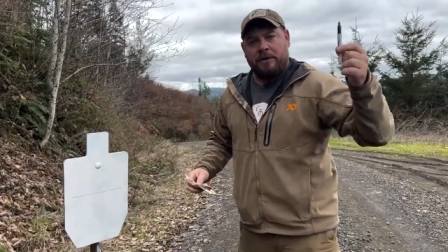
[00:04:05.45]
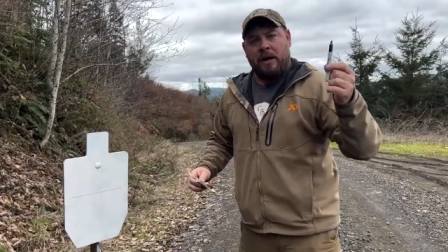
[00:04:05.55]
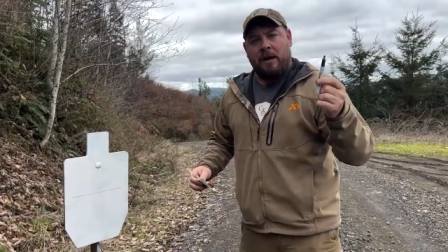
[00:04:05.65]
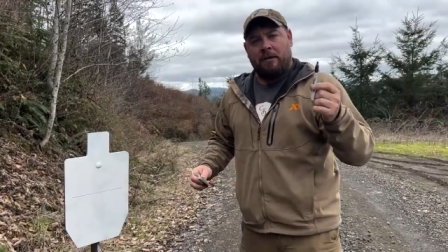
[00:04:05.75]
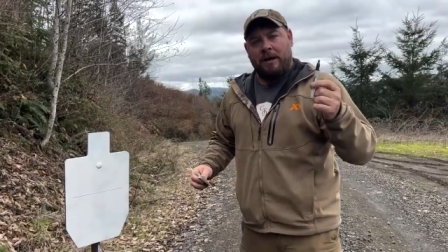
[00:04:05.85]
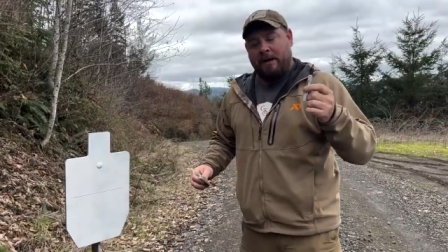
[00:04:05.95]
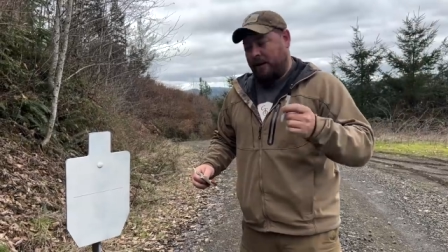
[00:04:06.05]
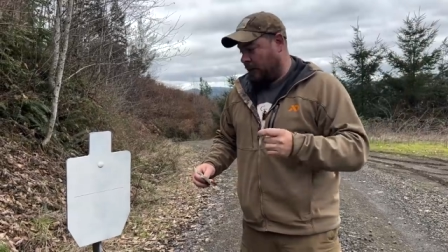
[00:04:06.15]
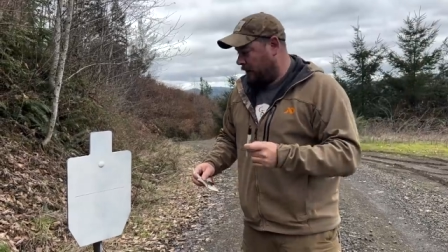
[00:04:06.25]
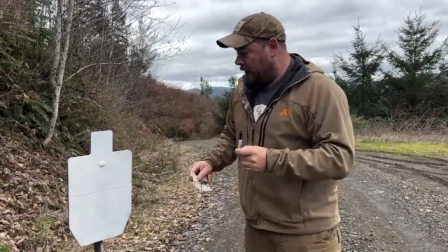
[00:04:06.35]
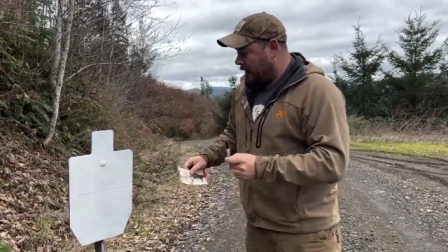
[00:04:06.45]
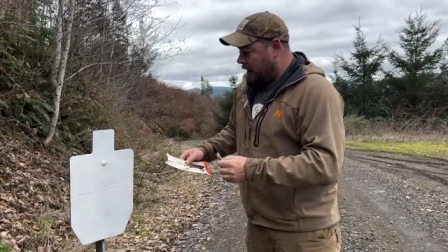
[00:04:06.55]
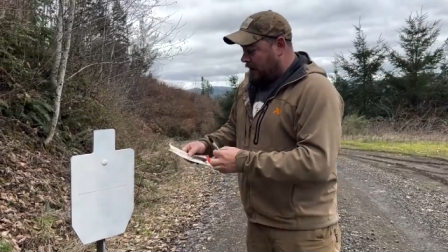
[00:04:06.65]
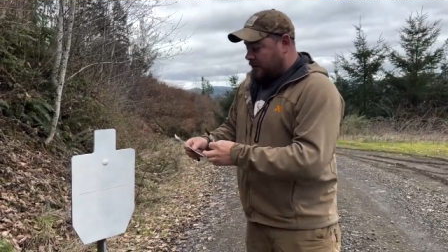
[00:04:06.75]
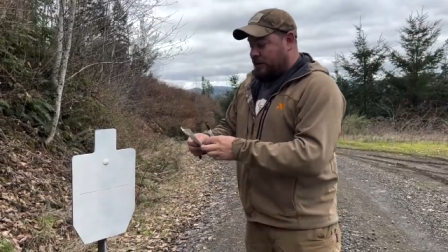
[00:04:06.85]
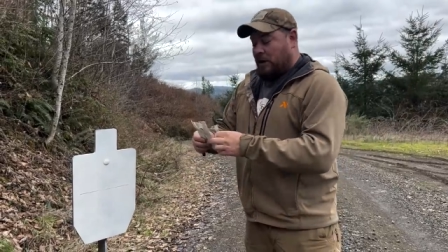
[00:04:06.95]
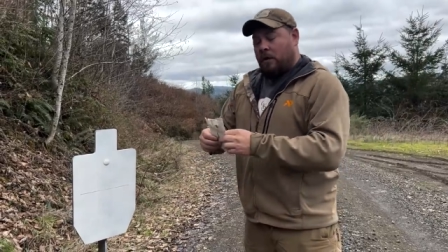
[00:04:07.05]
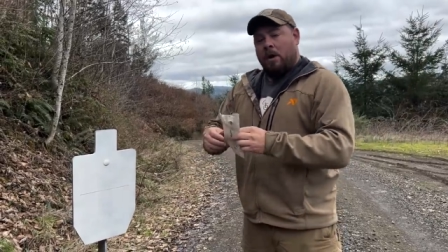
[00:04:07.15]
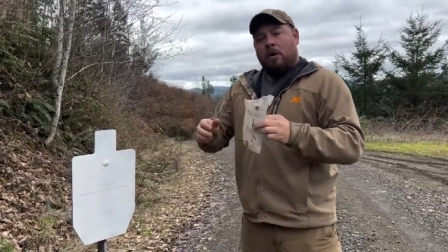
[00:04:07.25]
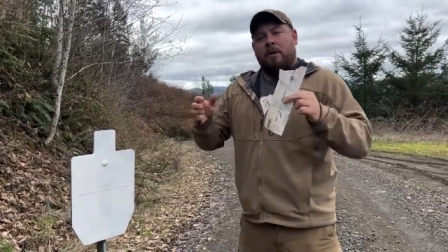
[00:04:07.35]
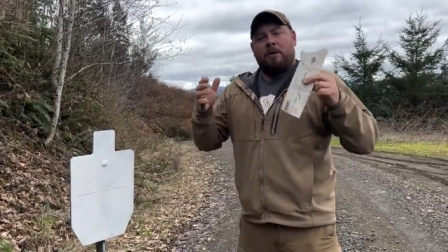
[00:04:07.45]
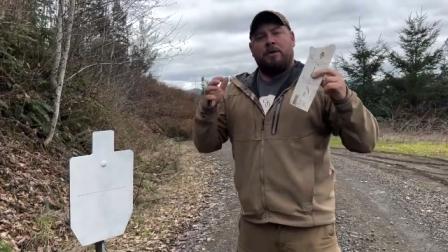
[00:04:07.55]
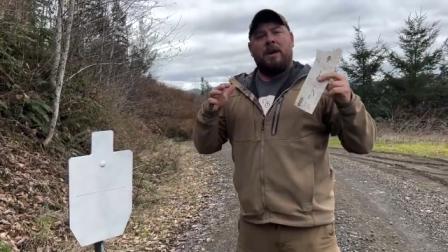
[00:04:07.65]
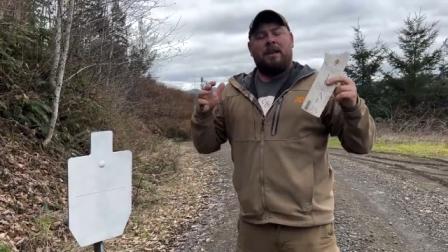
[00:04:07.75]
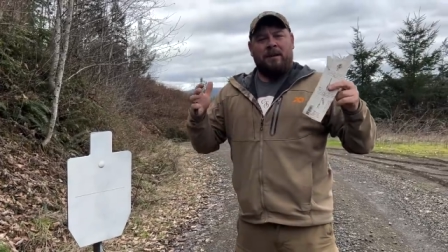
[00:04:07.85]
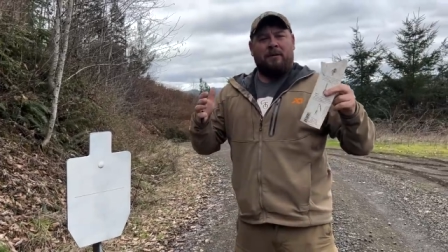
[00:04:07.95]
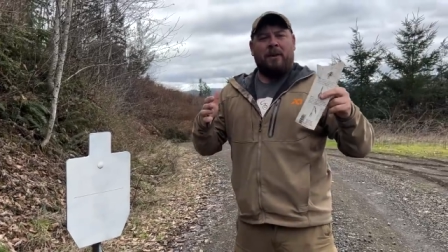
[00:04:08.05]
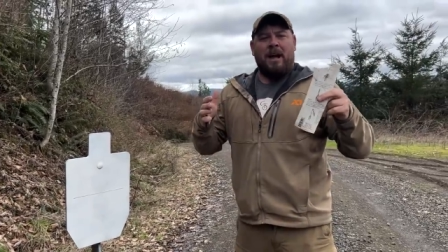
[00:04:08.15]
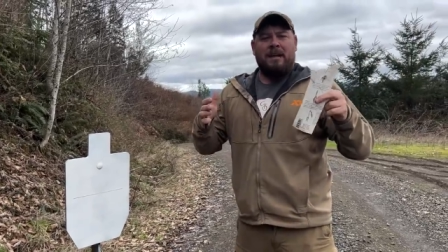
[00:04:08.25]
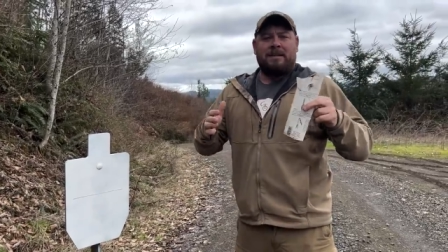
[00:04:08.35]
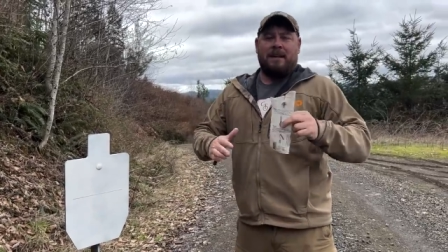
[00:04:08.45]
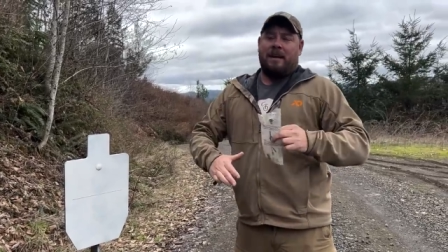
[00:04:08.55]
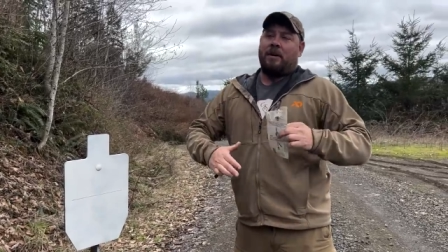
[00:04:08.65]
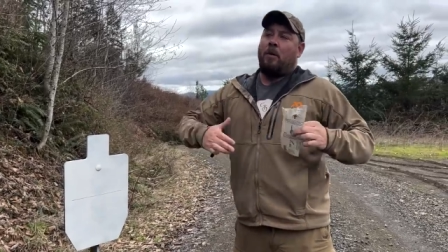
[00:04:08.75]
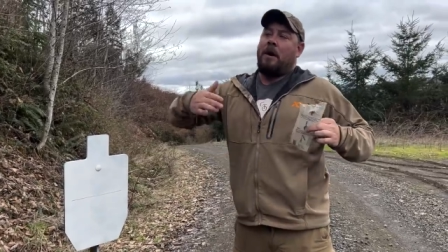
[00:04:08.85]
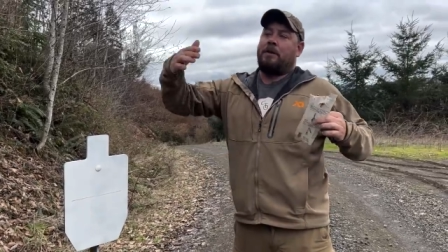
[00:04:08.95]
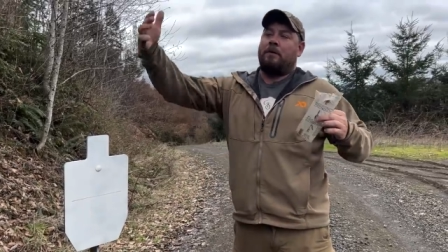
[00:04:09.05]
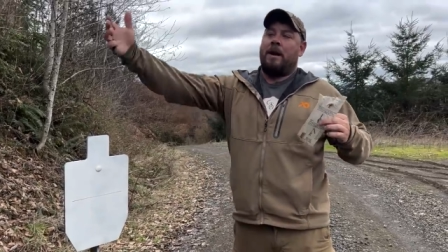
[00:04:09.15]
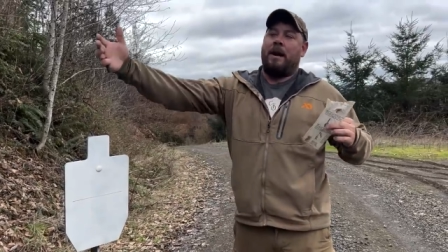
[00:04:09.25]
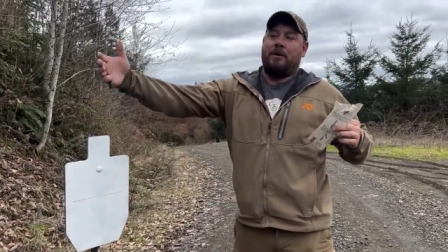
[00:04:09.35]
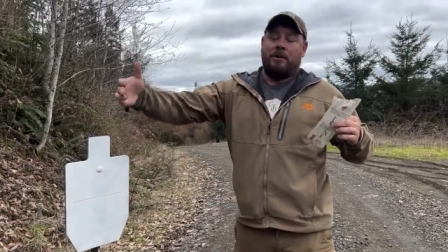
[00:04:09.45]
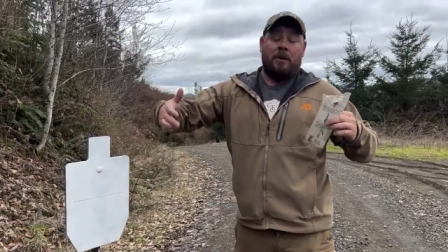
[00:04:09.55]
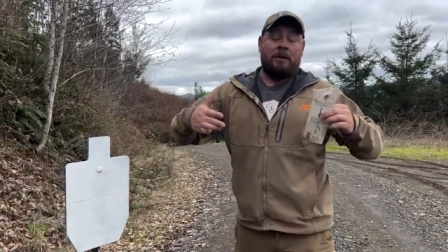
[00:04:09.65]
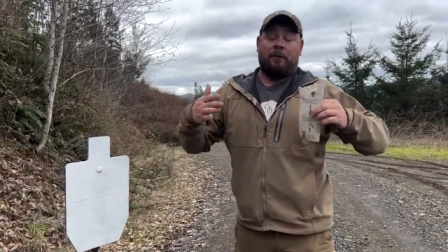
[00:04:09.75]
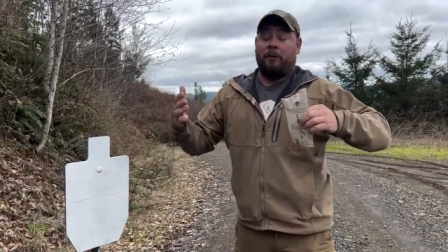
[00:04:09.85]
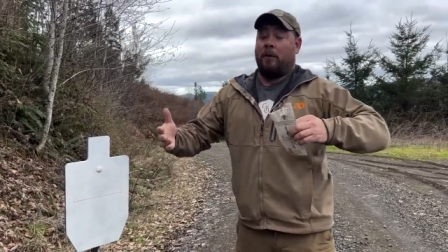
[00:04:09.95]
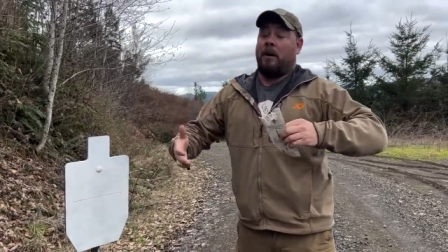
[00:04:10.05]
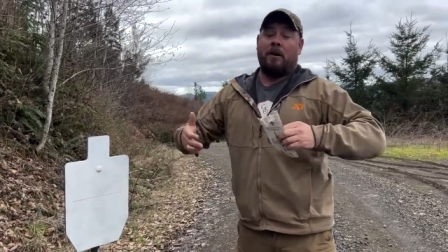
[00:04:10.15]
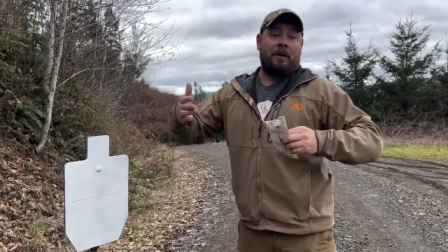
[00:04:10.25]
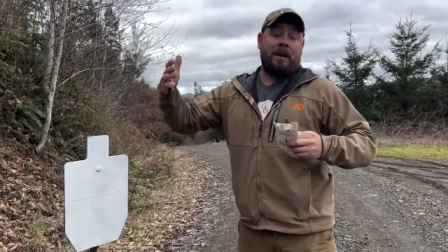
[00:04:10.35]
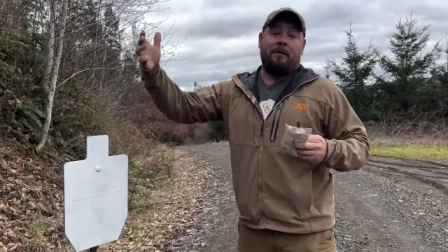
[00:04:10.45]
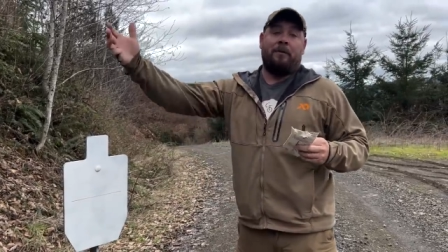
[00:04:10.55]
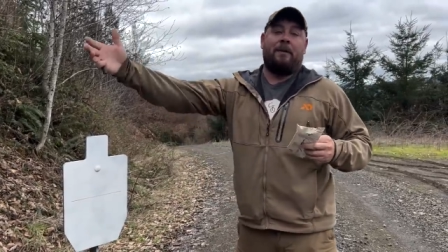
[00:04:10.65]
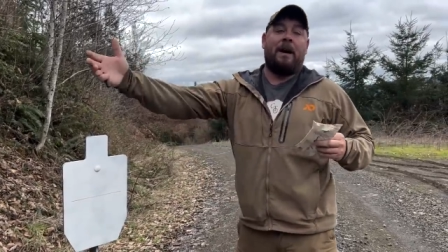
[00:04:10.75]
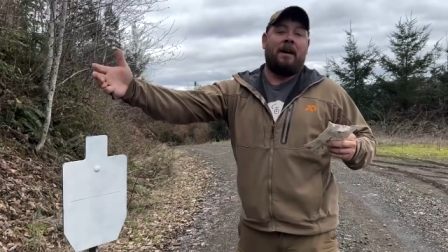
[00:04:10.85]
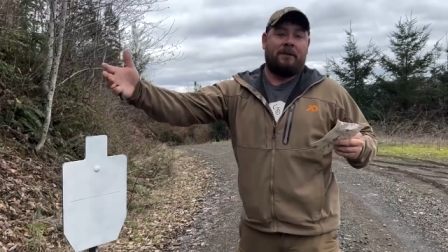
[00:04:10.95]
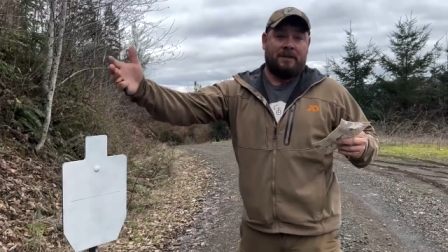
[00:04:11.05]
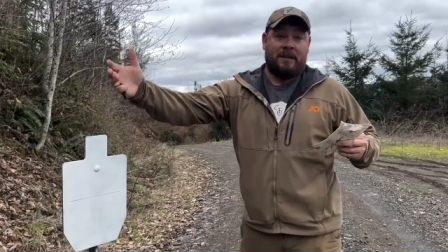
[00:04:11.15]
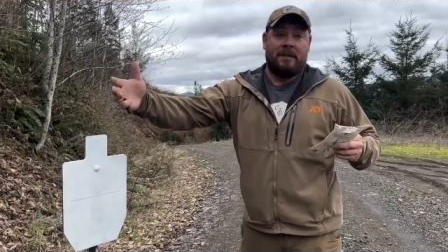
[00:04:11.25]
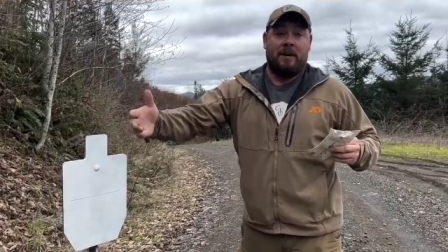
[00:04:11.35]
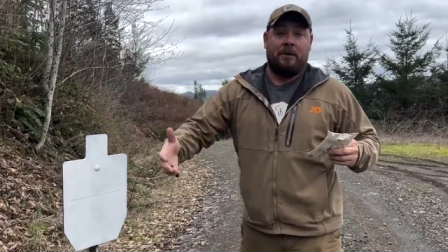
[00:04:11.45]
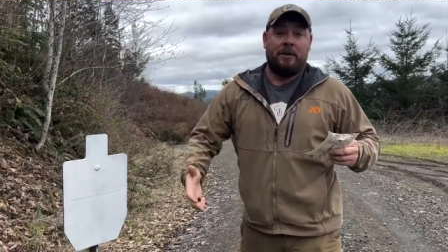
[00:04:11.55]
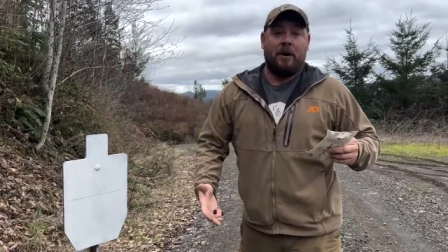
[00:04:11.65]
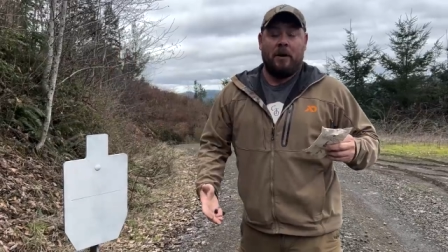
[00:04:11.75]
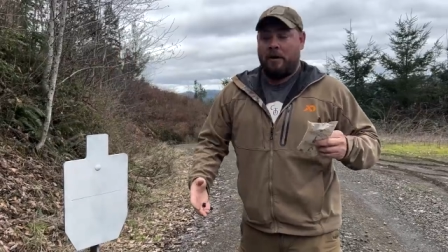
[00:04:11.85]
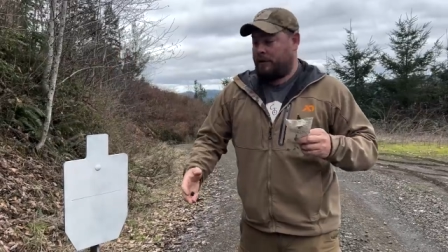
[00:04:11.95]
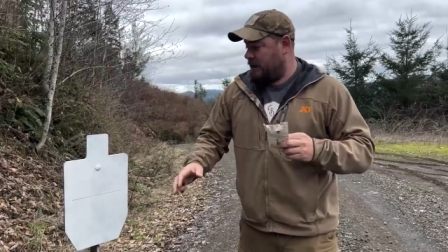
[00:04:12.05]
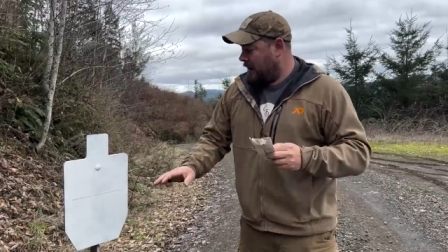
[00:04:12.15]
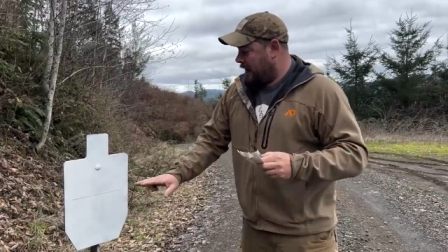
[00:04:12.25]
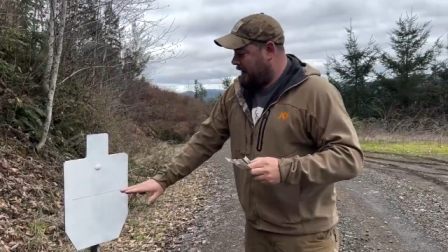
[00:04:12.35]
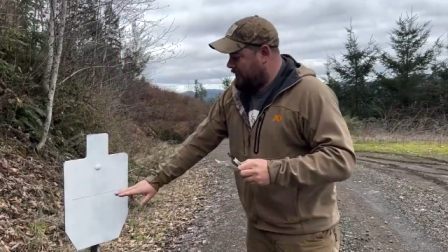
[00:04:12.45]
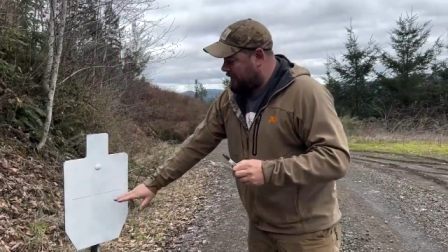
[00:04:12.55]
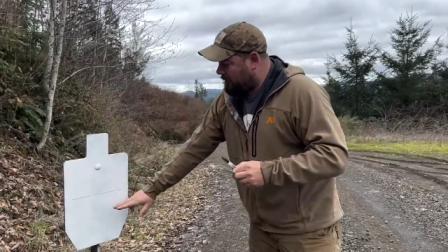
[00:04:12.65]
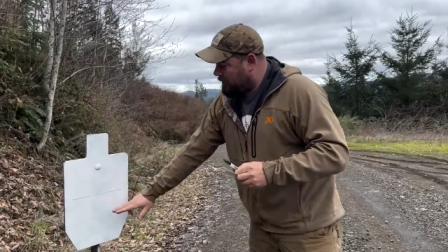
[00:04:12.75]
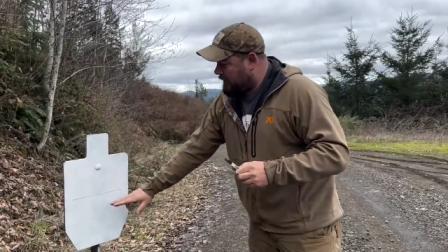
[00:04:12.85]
shot right here so when you're dialing a velocity go out to range go out to 400 even five 600 yards and you can